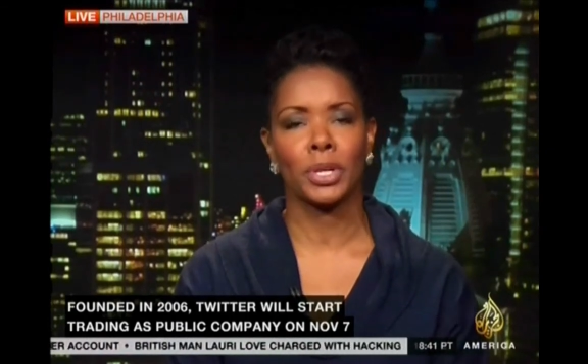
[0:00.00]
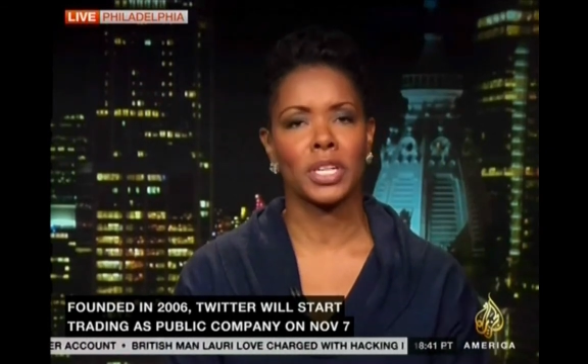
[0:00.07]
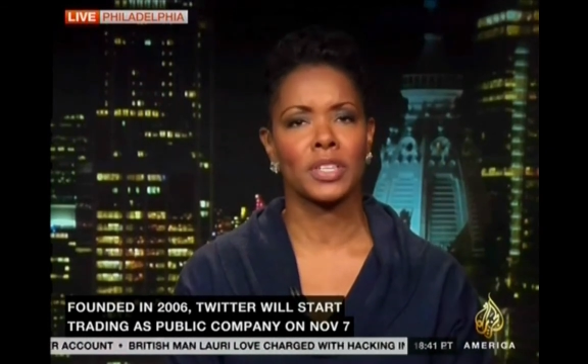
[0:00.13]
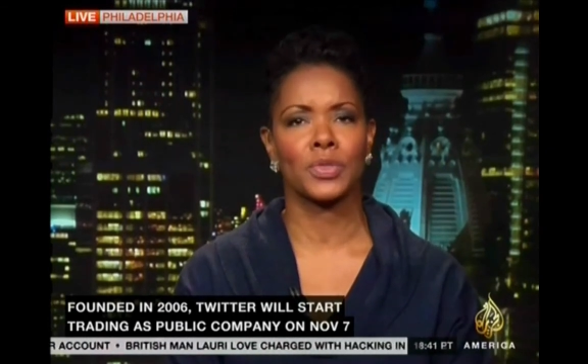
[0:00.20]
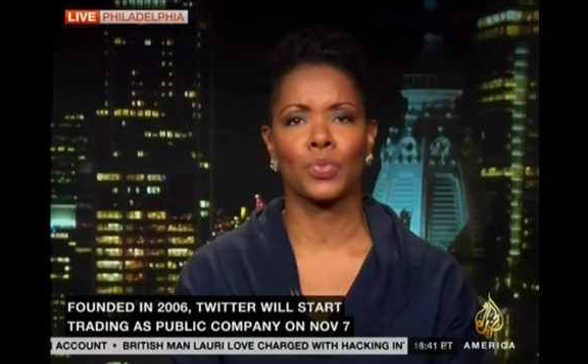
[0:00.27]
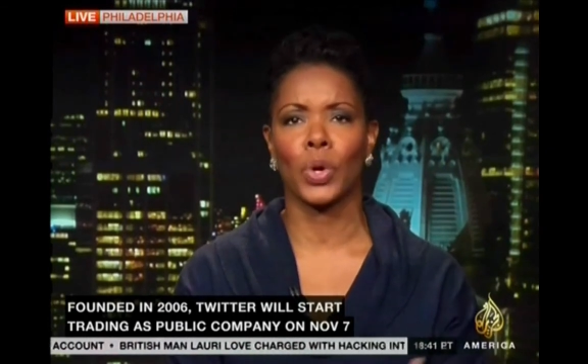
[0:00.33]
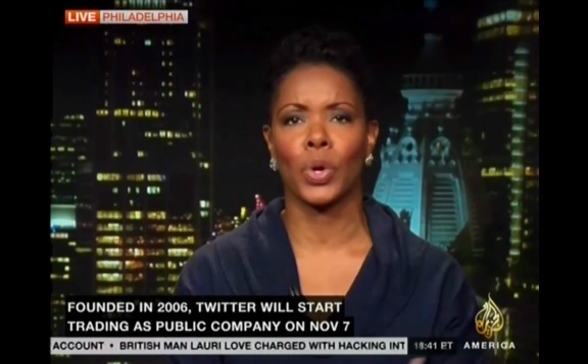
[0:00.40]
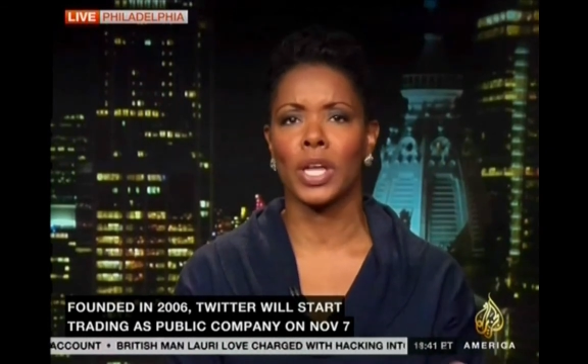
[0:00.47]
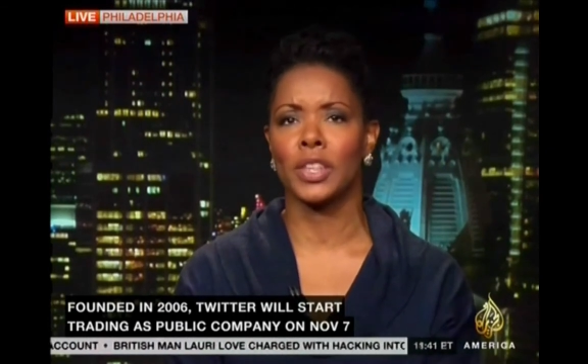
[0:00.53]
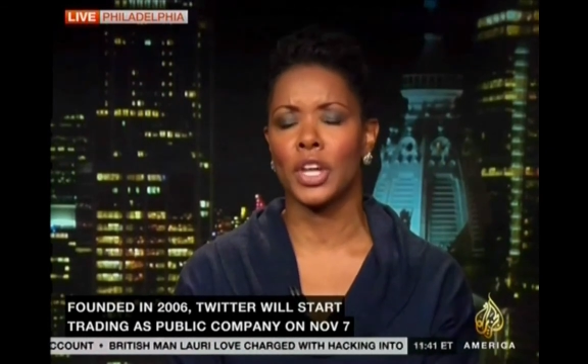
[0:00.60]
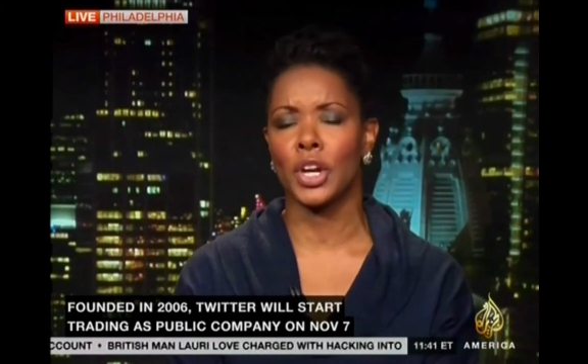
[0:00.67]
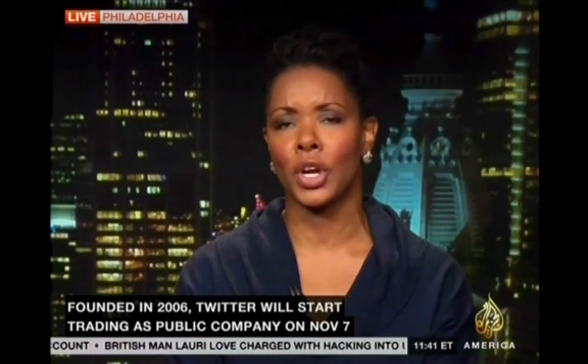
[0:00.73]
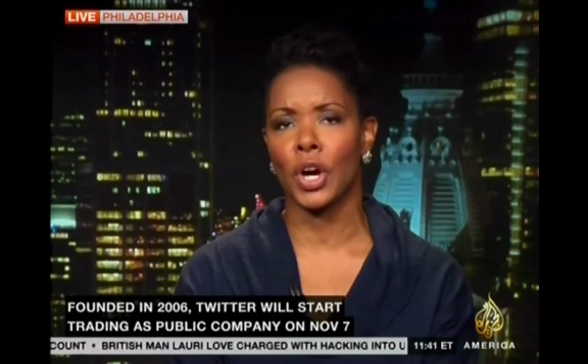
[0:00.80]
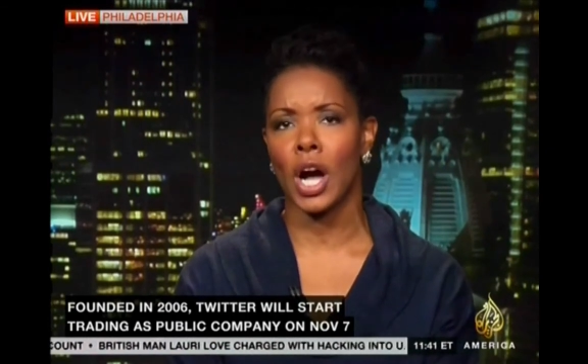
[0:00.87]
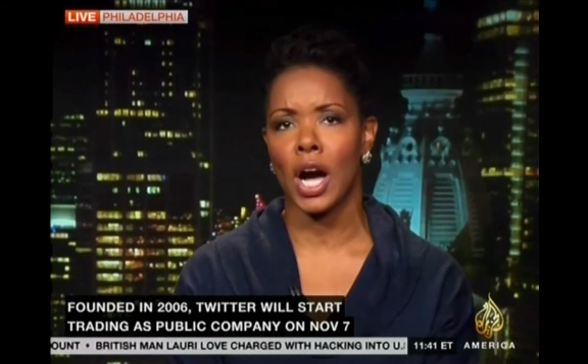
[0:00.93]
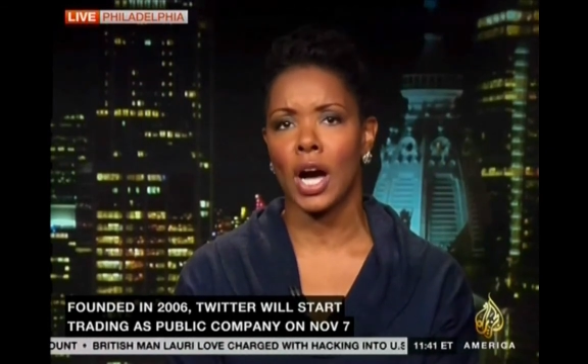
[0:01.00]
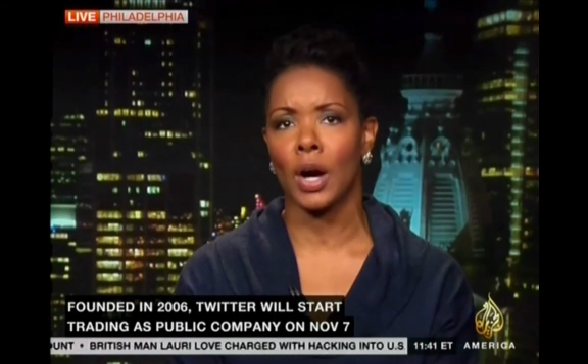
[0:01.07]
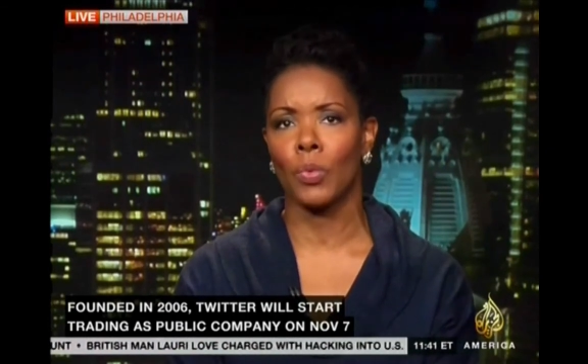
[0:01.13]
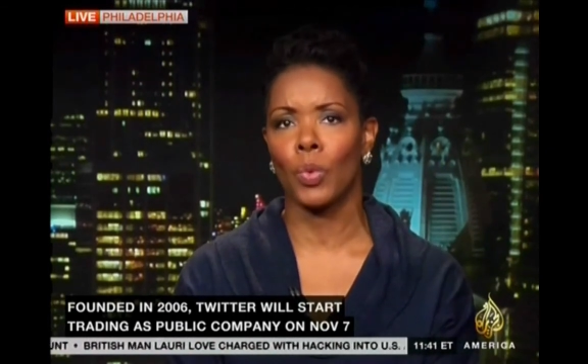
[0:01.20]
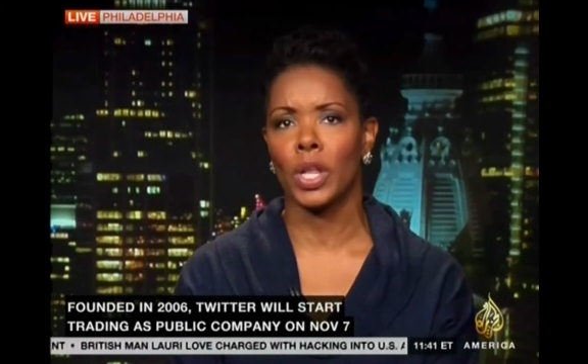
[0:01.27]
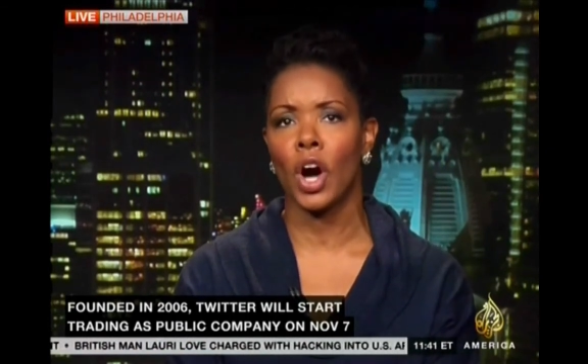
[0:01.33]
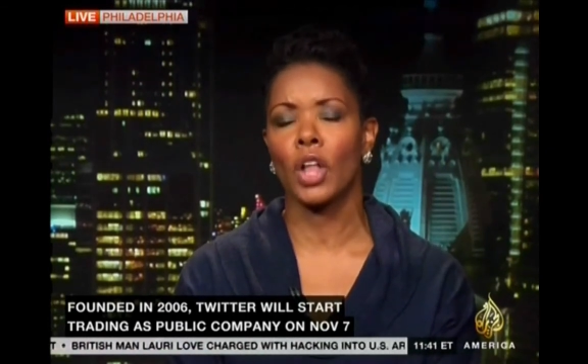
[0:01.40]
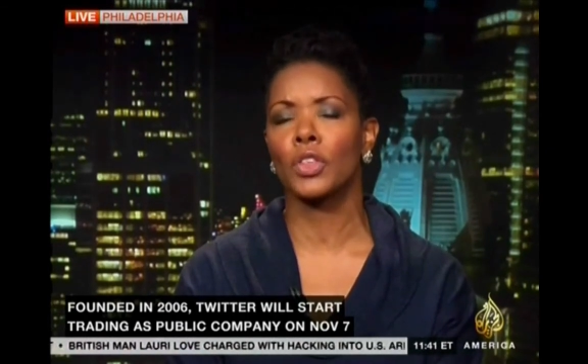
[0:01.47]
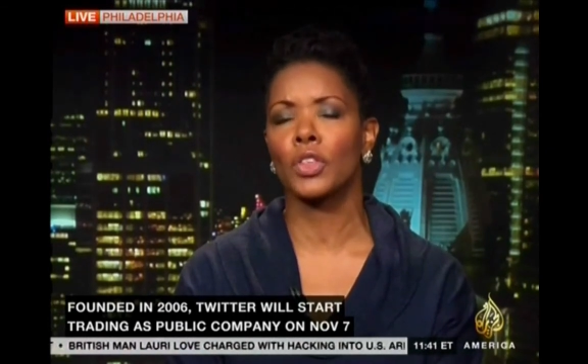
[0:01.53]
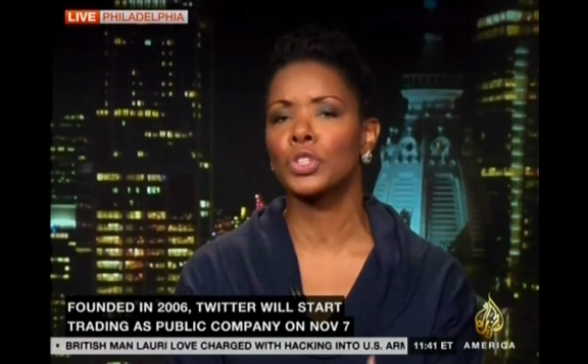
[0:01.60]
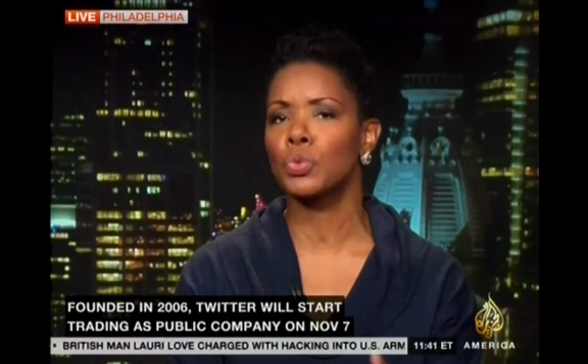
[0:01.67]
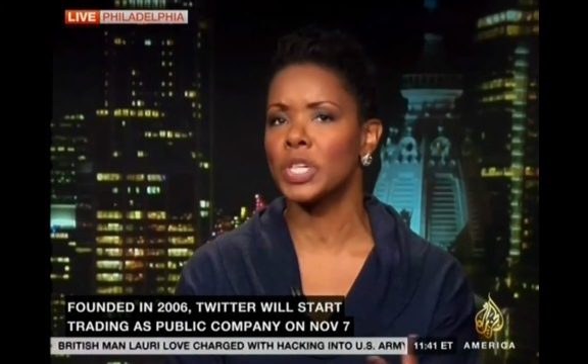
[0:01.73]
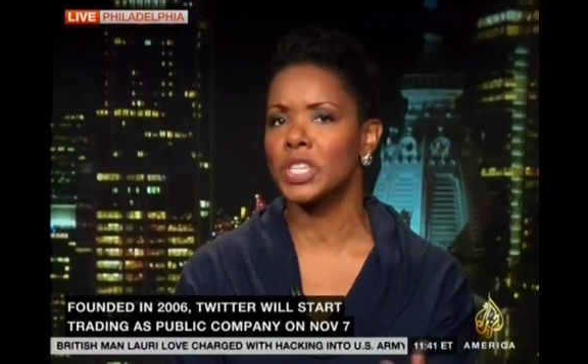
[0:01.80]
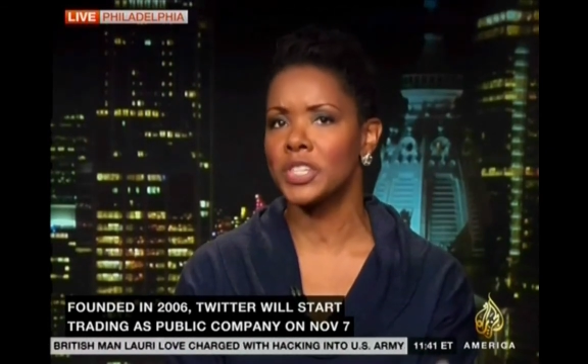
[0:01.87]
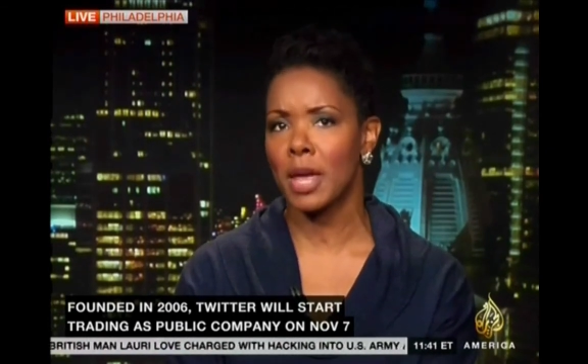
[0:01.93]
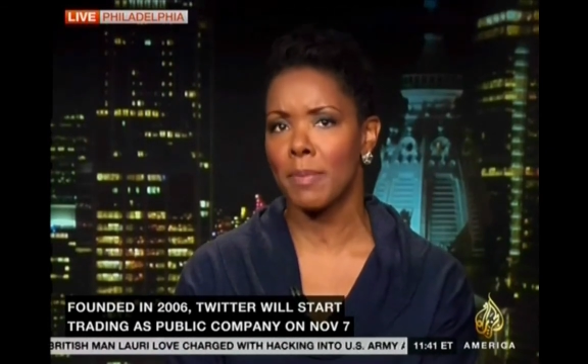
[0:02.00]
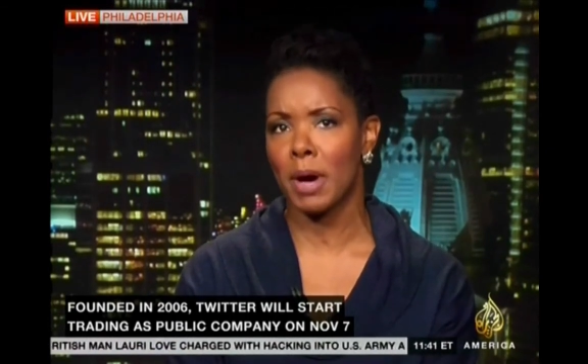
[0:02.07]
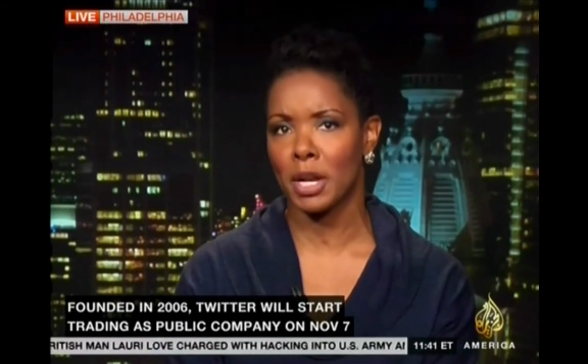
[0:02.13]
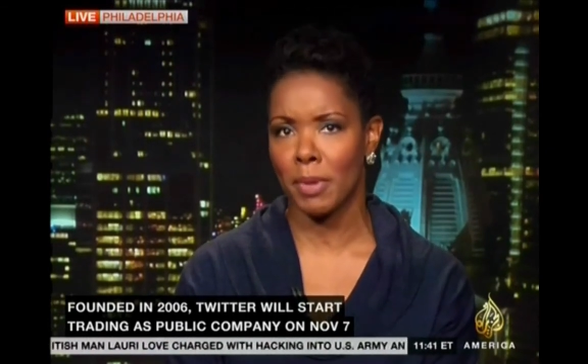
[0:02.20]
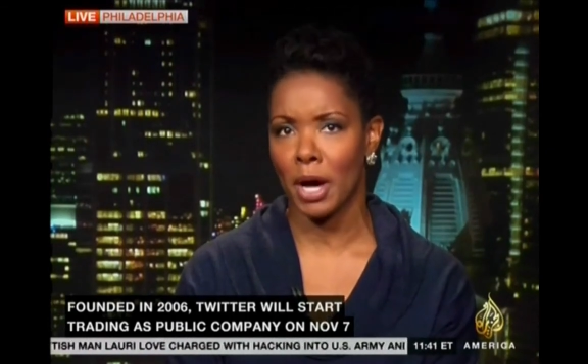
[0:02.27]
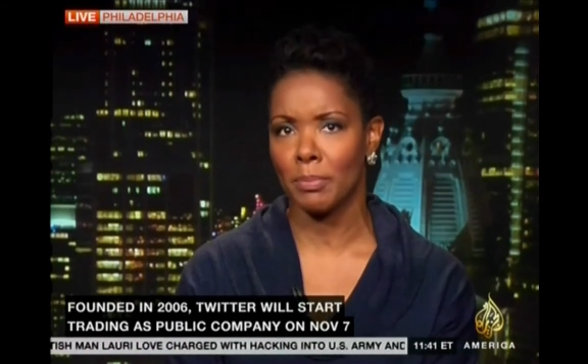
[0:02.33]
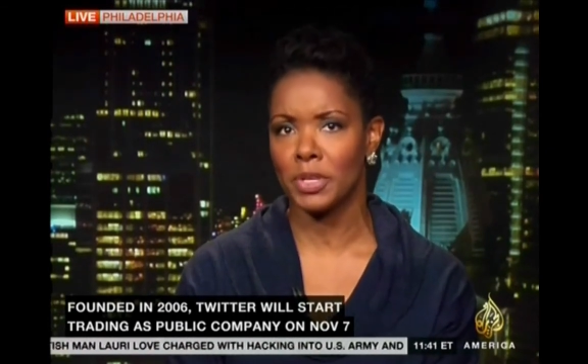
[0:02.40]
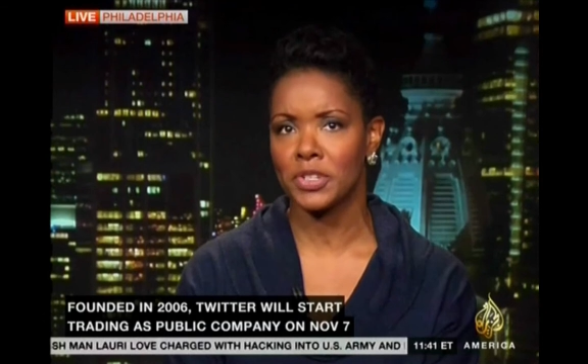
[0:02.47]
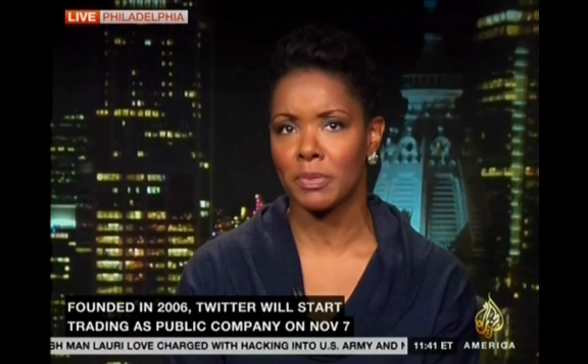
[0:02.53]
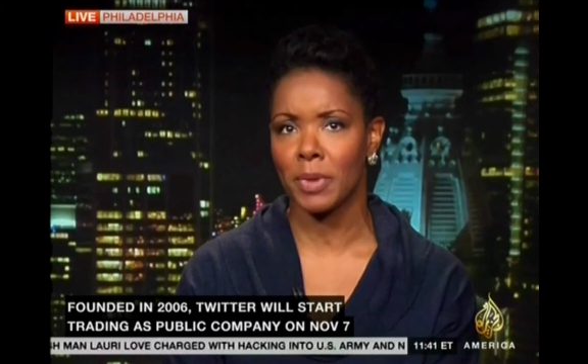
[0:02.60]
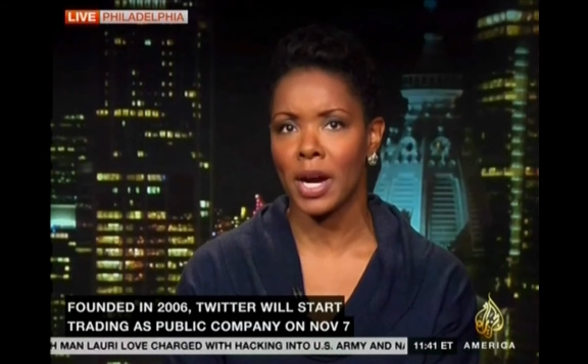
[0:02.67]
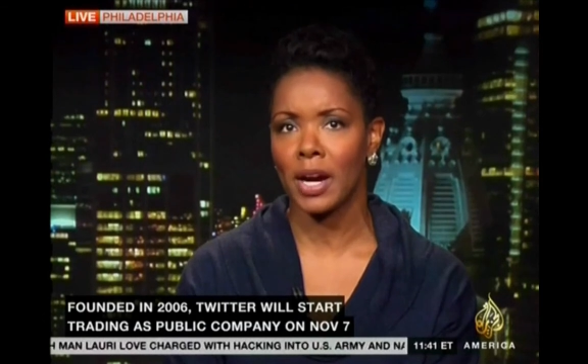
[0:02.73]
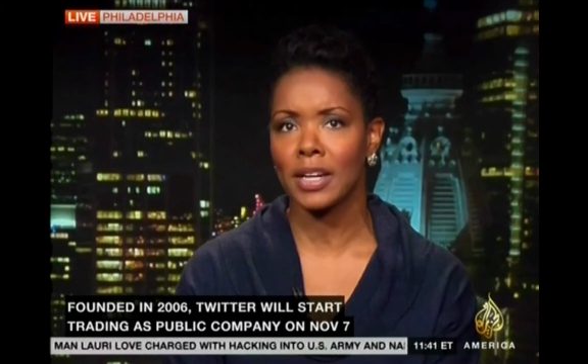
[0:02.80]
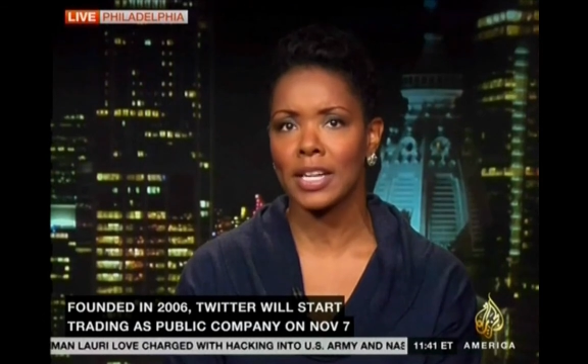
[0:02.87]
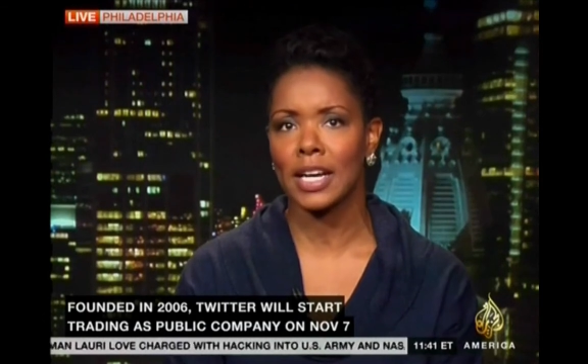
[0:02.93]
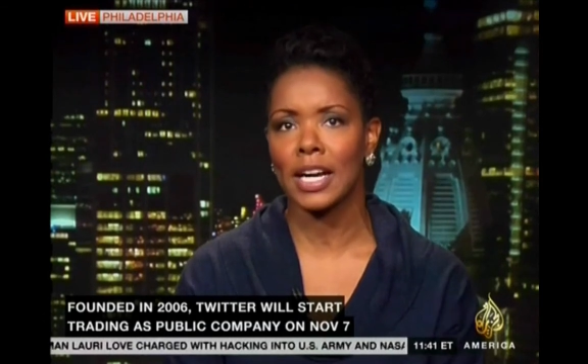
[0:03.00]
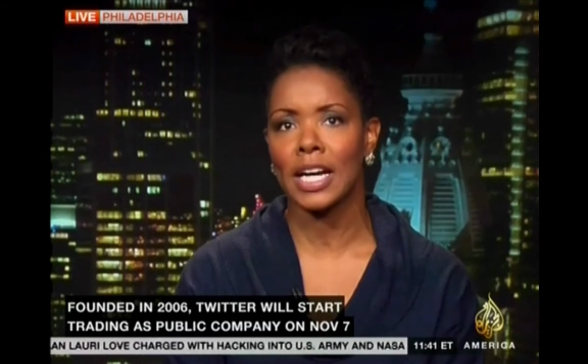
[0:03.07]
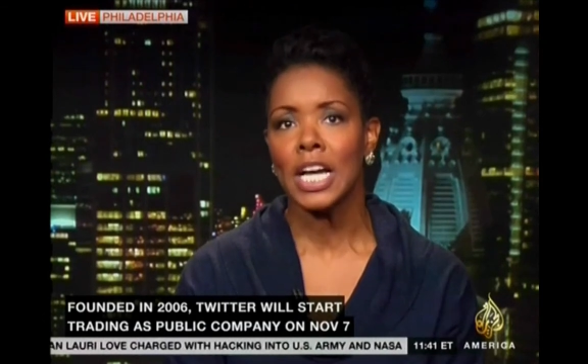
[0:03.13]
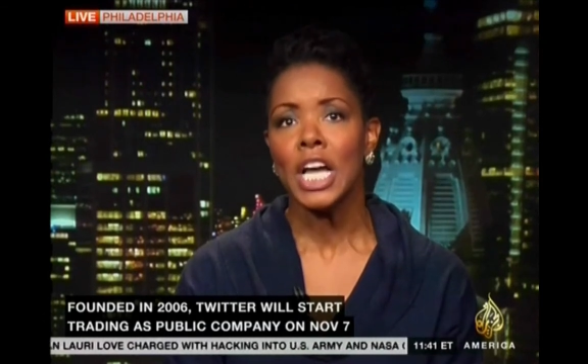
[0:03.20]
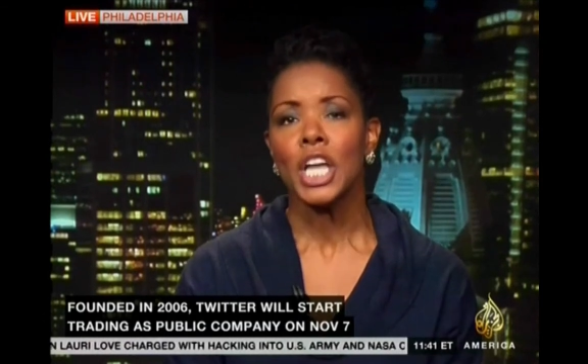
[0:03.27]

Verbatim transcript: Because when there, uh, when all the tweets came out about Miss America,